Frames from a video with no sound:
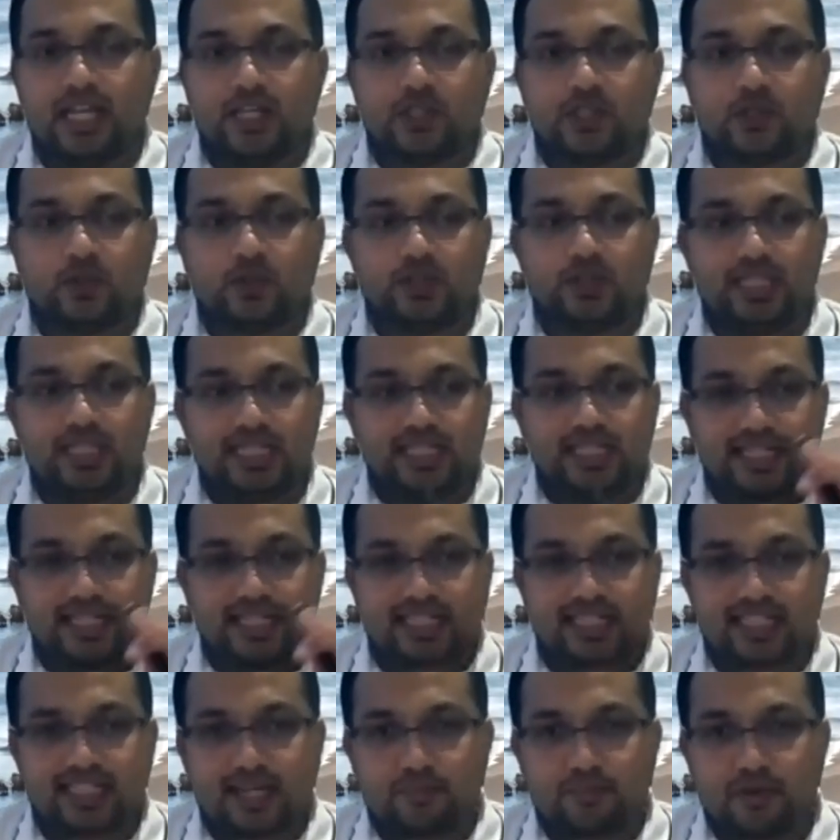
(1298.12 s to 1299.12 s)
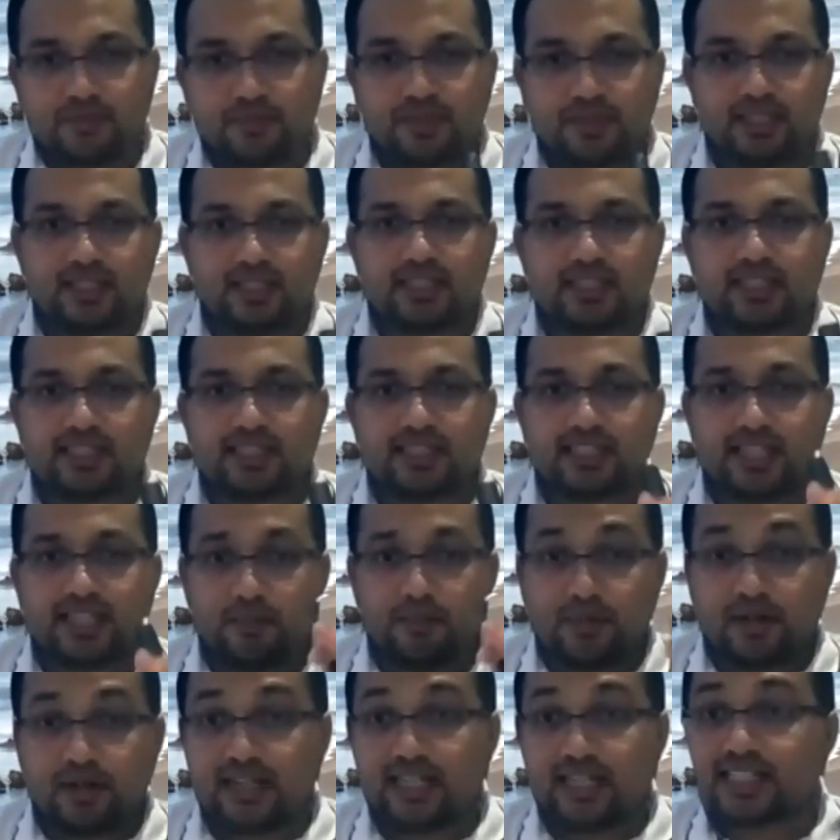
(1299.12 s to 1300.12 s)
So these are some of the
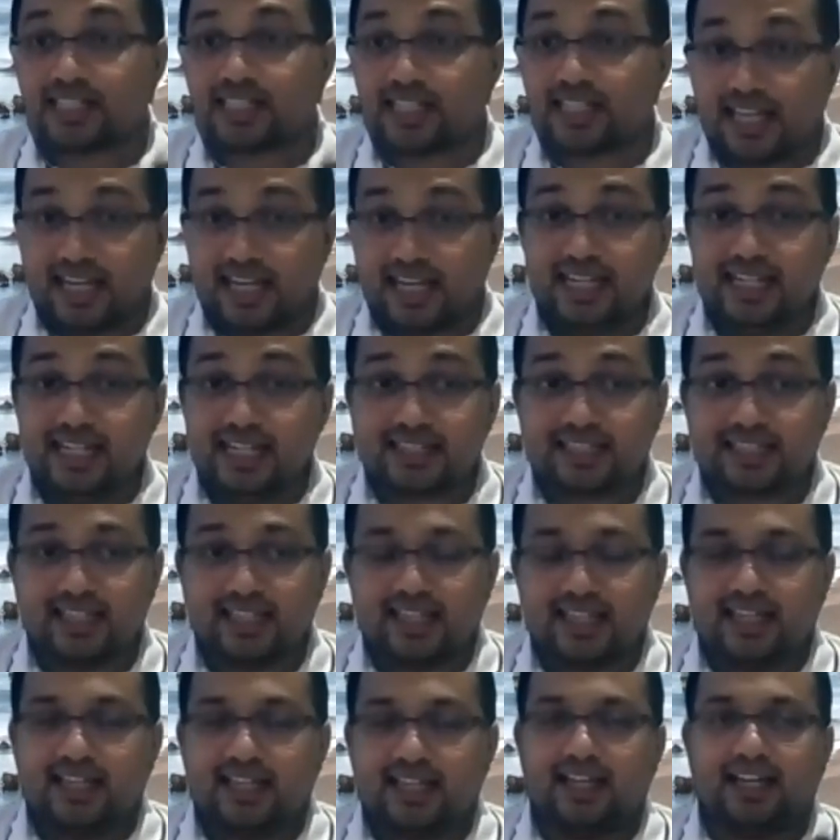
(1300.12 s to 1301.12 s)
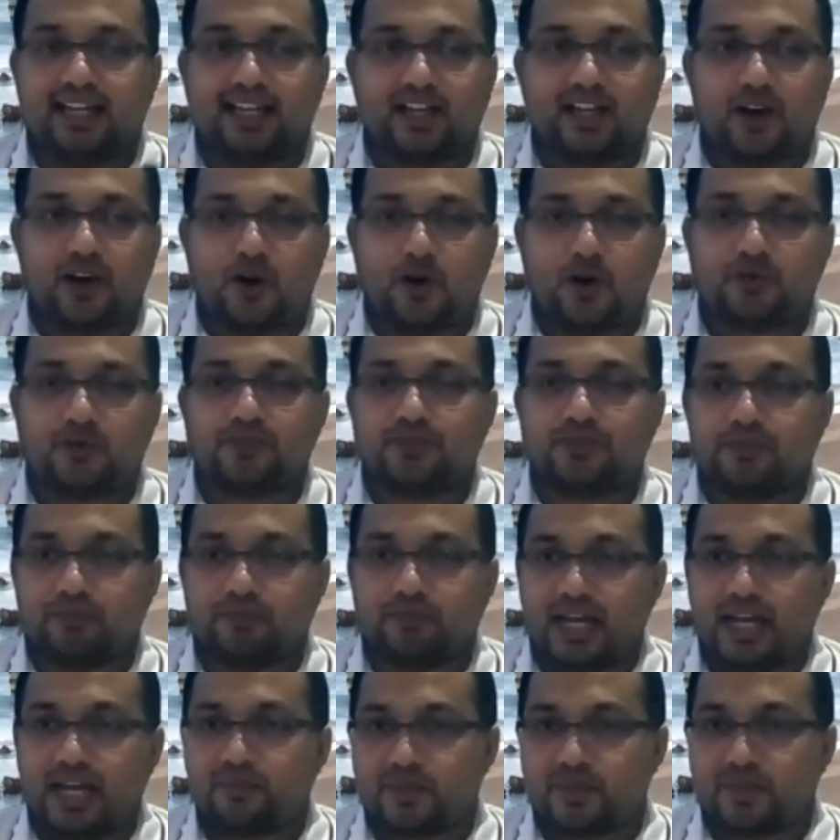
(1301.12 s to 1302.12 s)
summary slides of
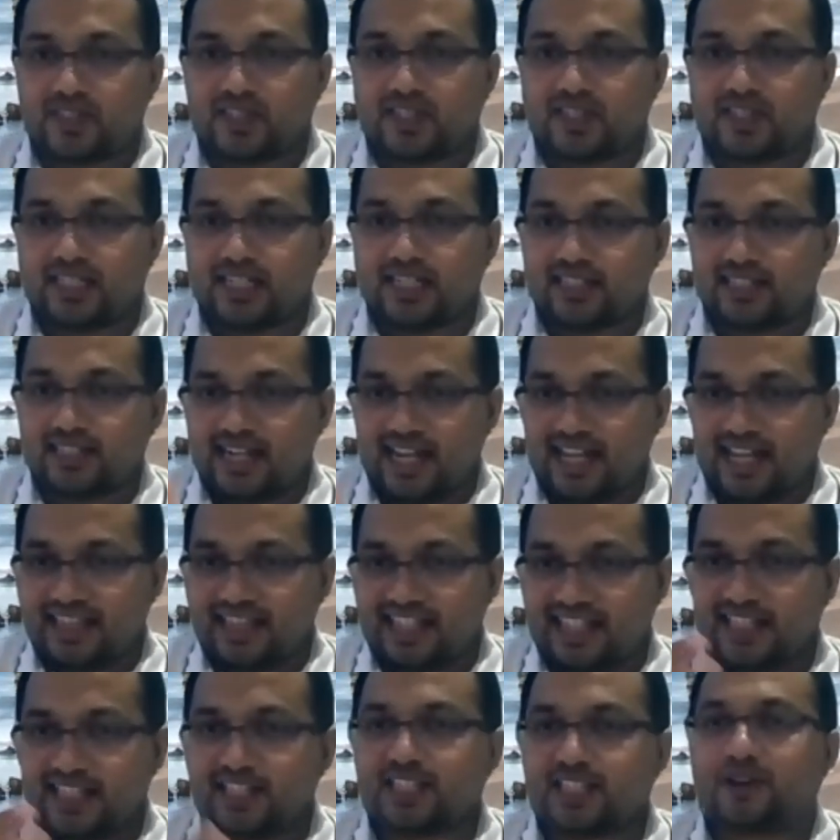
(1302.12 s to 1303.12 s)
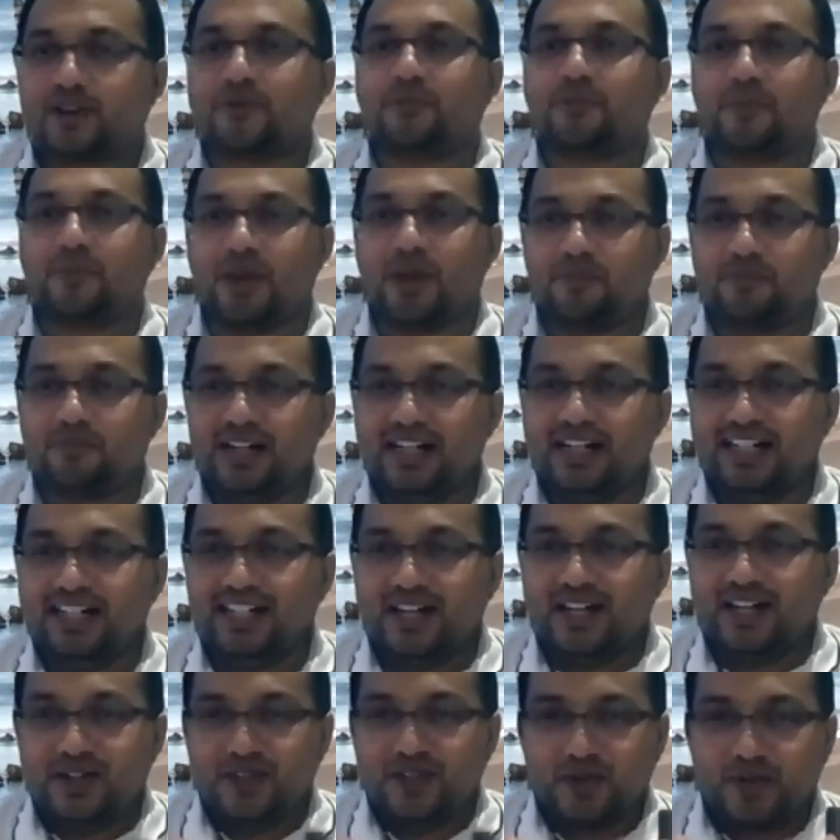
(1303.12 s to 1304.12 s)
my presentation, and this is our paper.
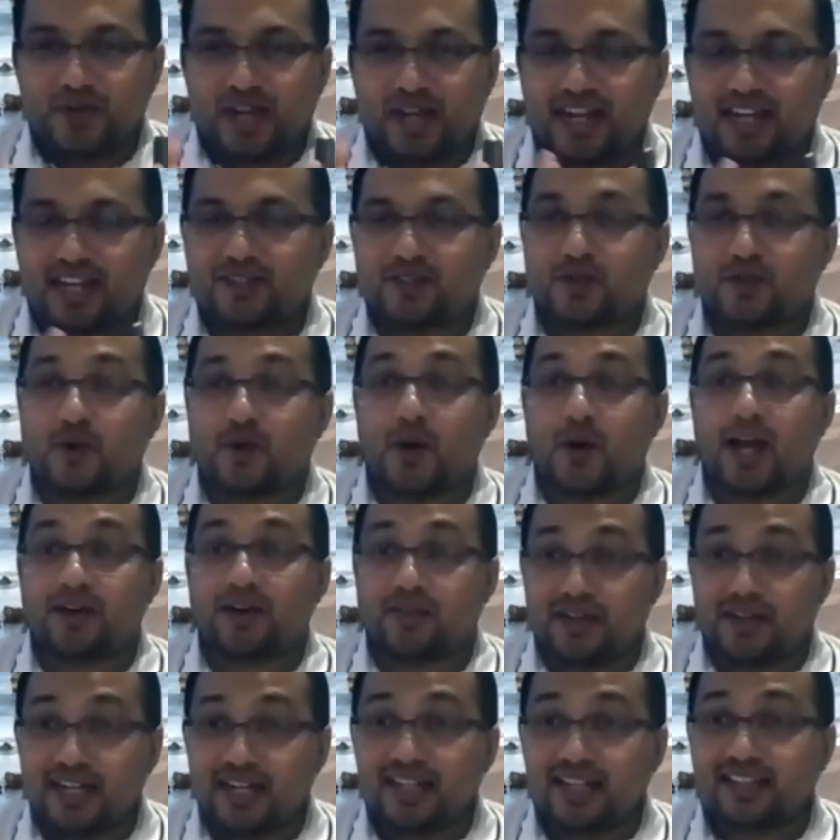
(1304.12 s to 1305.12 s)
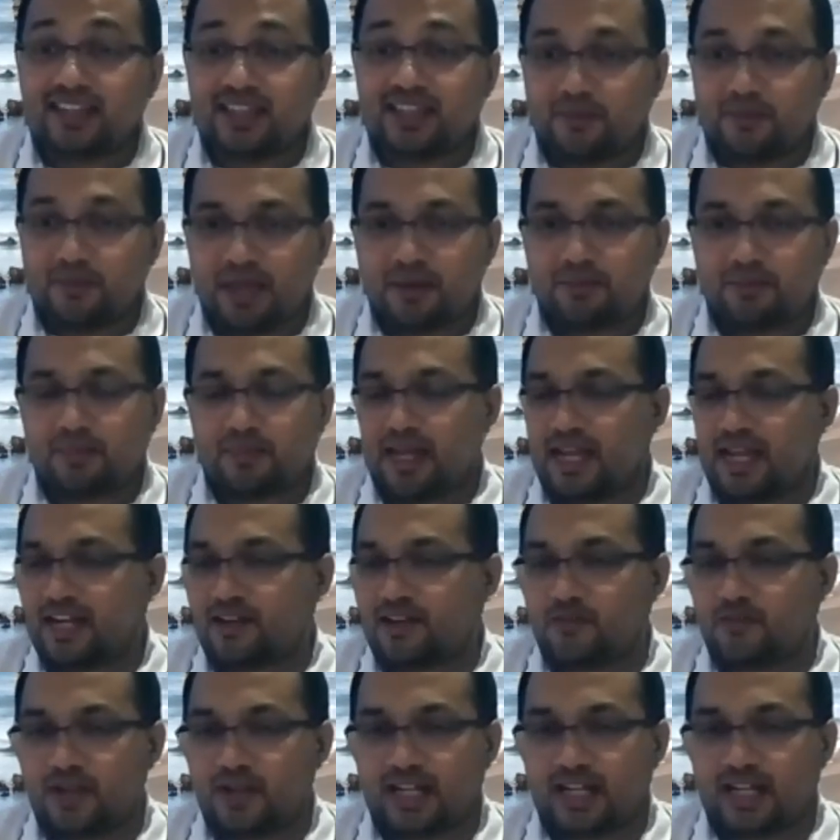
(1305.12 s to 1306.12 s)
You can go and read the paper,
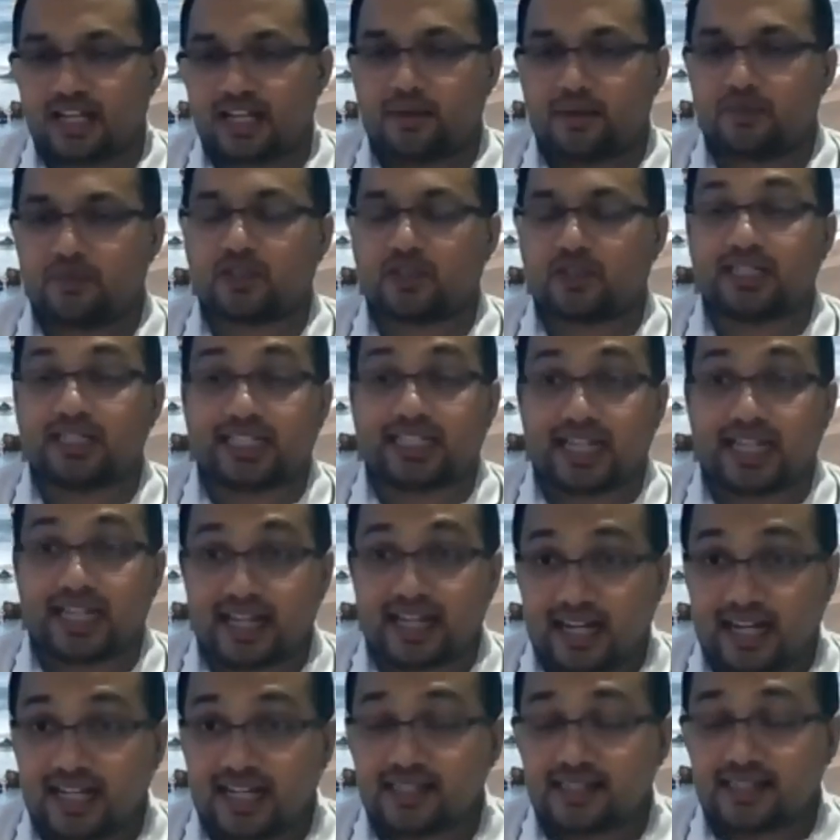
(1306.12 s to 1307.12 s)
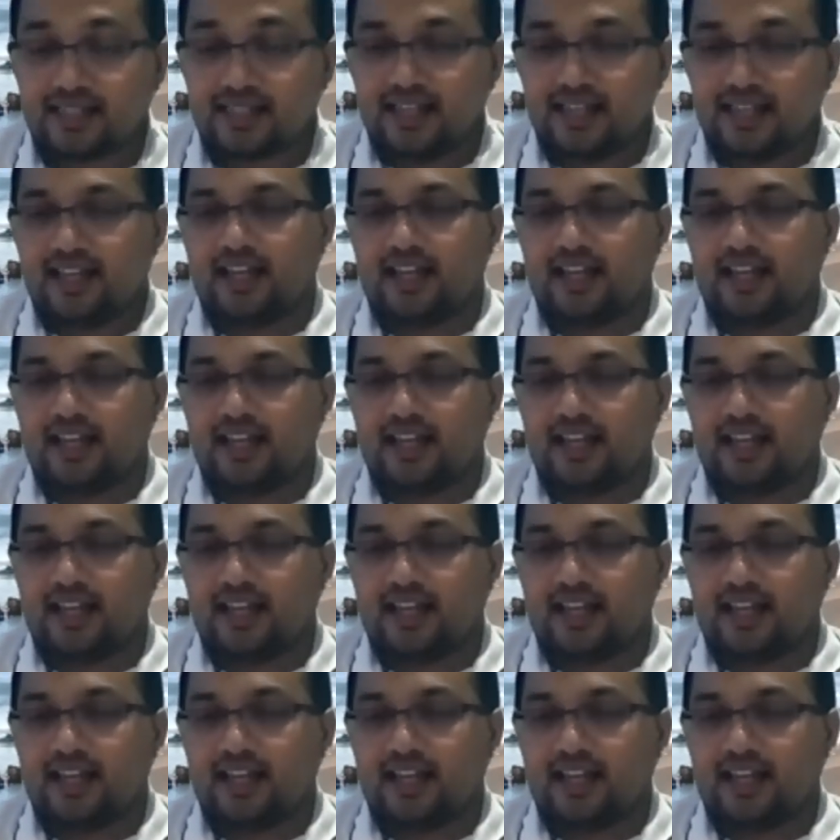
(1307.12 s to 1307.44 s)
and welcome to contact us